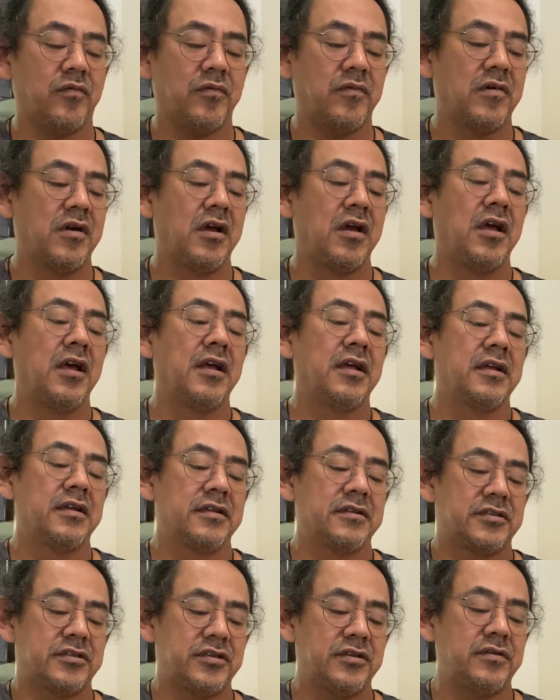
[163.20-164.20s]

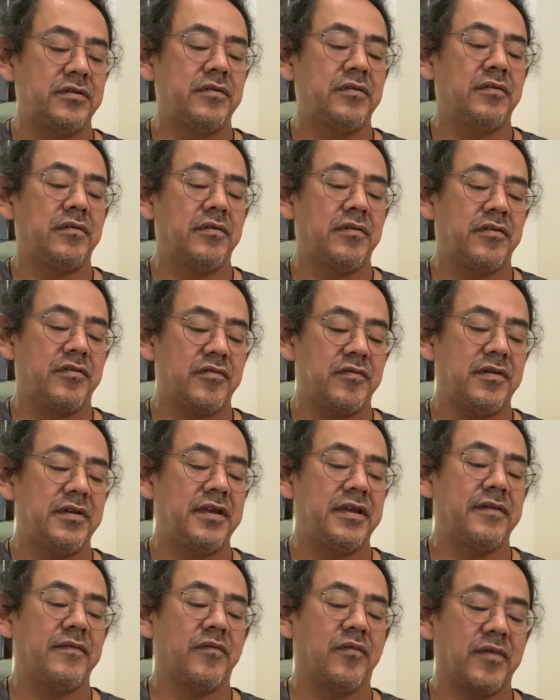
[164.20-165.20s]
8, 2,
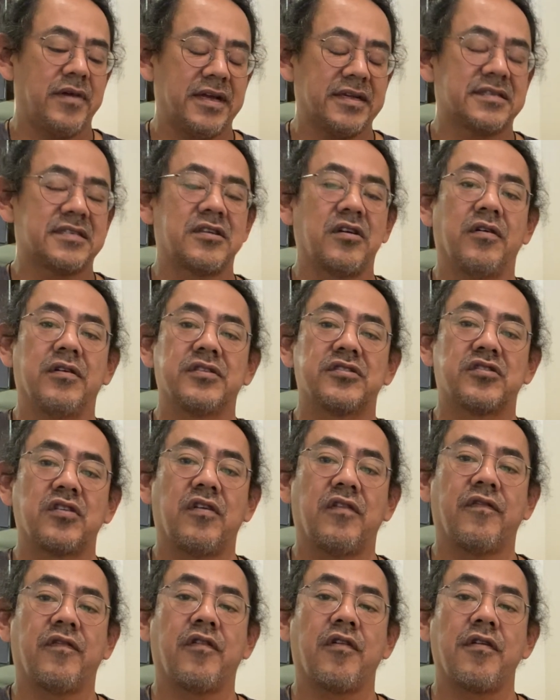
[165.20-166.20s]
3, so on and
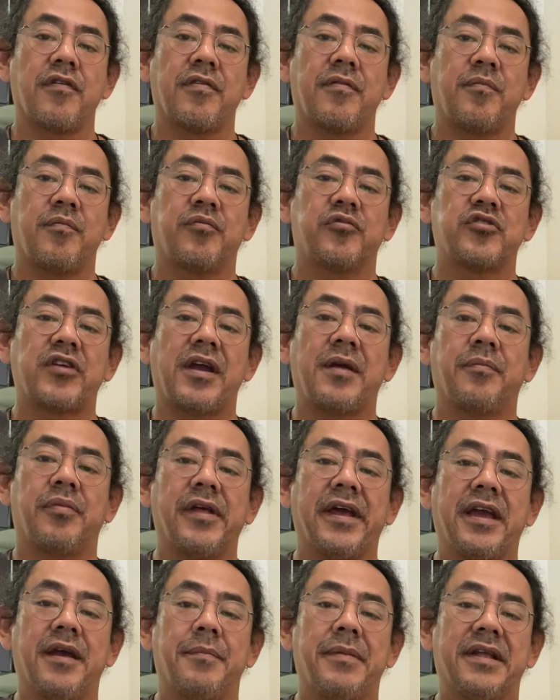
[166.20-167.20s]
so forth. Try and
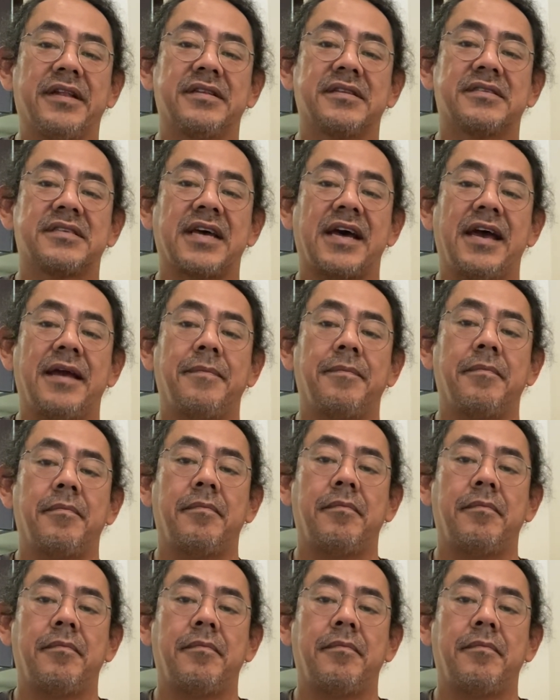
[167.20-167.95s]
play them in time.